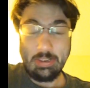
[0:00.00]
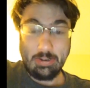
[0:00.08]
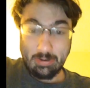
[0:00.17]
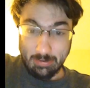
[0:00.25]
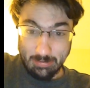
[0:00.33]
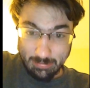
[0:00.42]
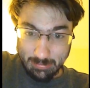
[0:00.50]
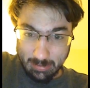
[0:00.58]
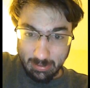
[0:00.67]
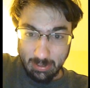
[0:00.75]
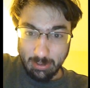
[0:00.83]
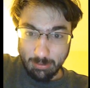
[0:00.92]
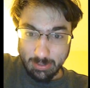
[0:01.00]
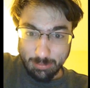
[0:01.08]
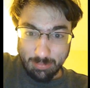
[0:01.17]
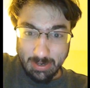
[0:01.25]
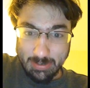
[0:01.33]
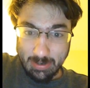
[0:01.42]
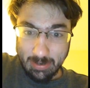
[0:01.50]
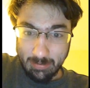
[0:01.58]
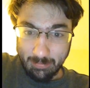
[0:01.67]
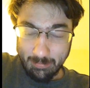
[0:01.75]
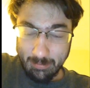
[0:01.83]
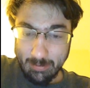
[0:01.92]
current sitting U.S. president.
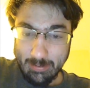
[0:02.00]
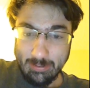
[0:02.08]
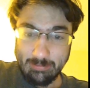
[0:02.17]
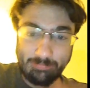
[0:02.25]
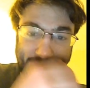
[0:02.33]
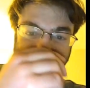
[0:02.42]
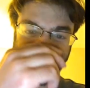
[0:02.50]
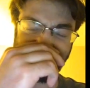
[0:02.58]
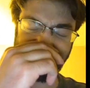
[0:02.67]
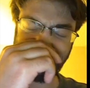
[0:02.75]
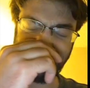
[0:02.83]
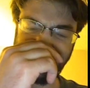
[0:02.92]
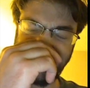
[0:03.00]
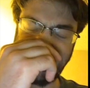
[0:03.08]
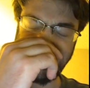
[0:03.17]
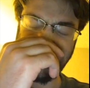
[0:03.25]
It's